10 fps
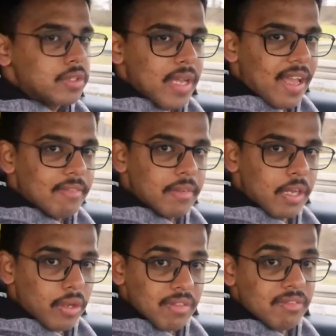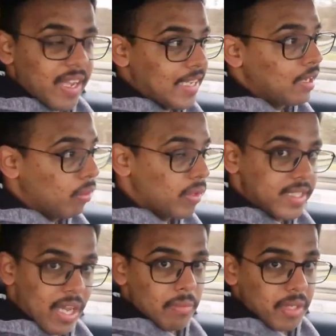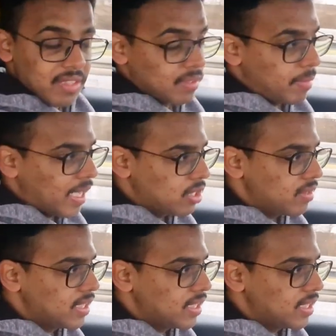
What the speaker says: have a lot of weight lower down because of the batteries,